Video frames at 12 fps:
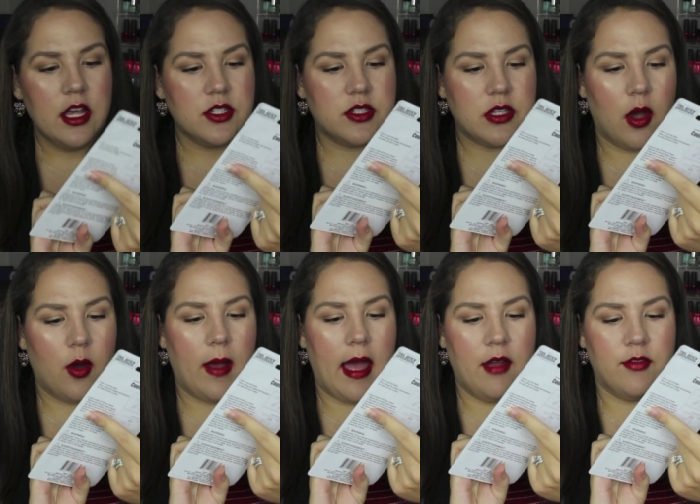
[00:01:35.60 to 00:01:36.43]

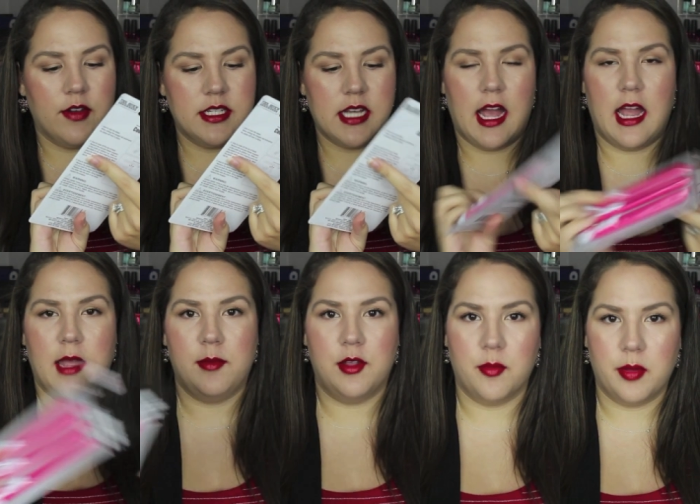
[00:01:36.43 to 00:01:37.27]
So every
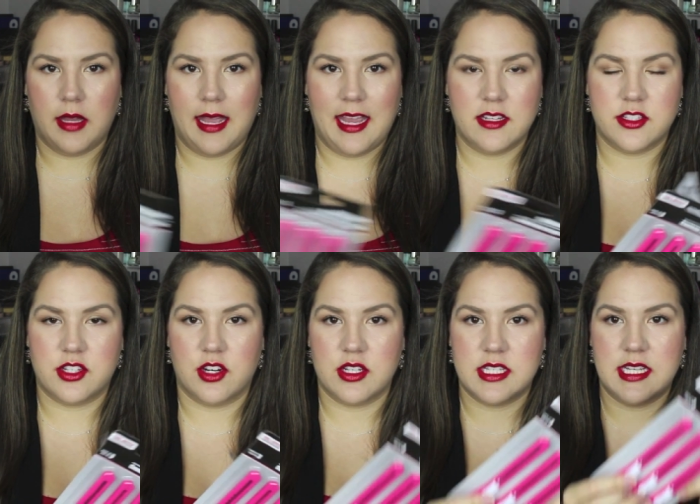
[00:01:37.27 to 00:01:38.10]
time your blade
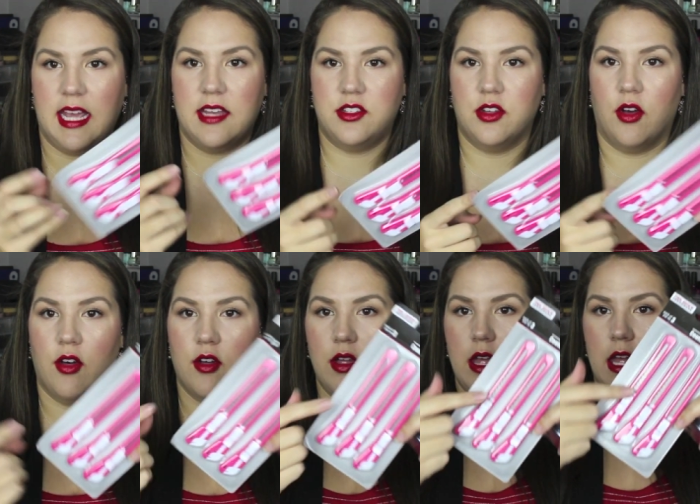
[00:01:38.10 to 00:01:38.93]
starts to get
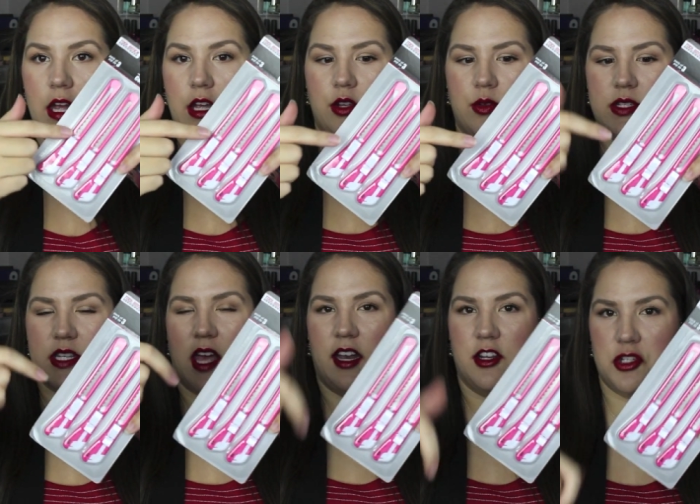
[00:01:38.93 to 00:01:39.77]
dull, you
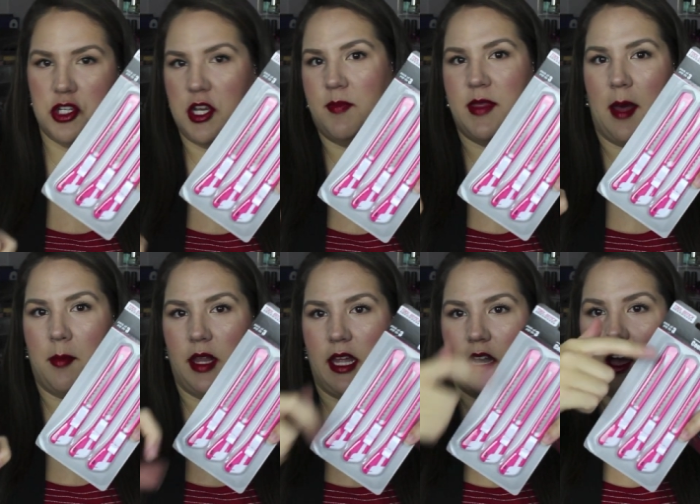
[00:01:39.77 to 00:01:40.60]
just kind of chip that
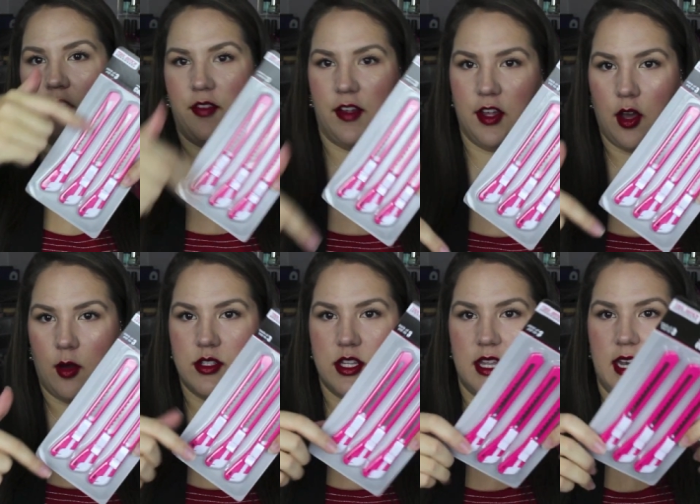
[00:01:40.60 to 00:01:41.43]
blade off and
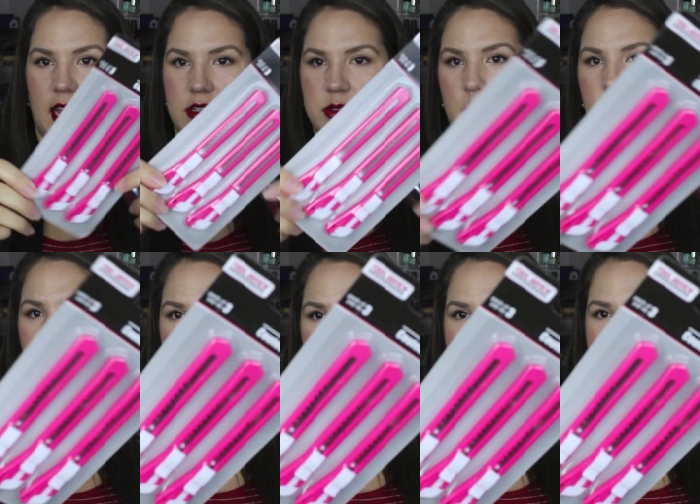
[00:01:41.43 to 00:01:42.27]
go to the next one.